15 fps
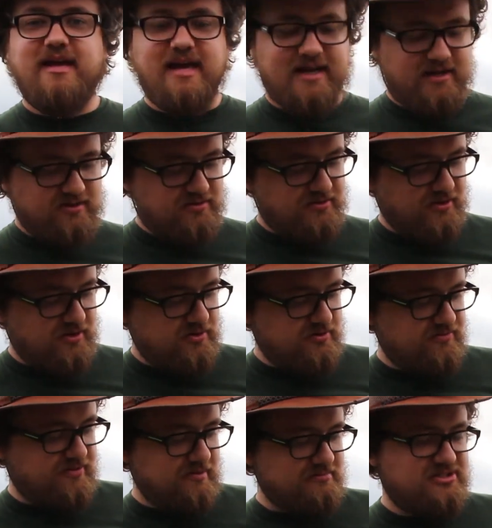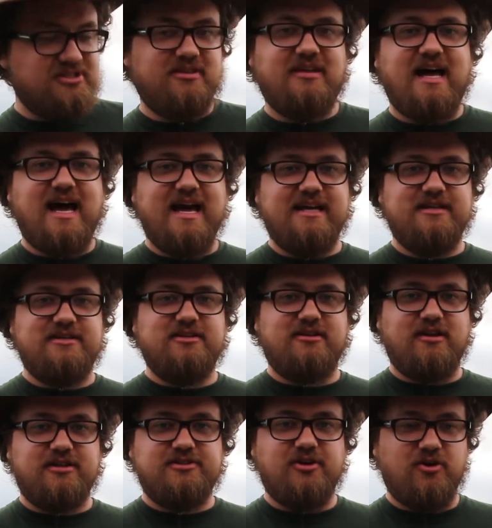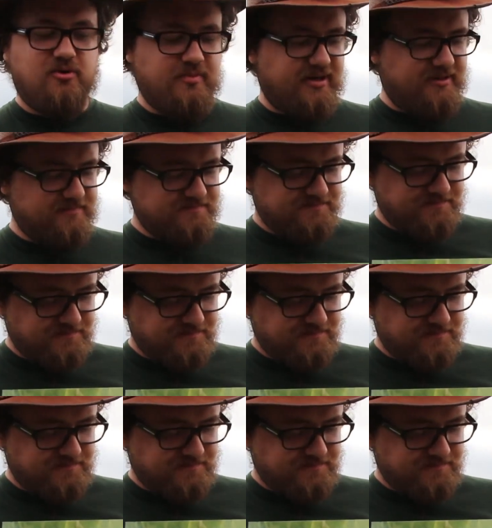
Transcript: it'll grow from July until October.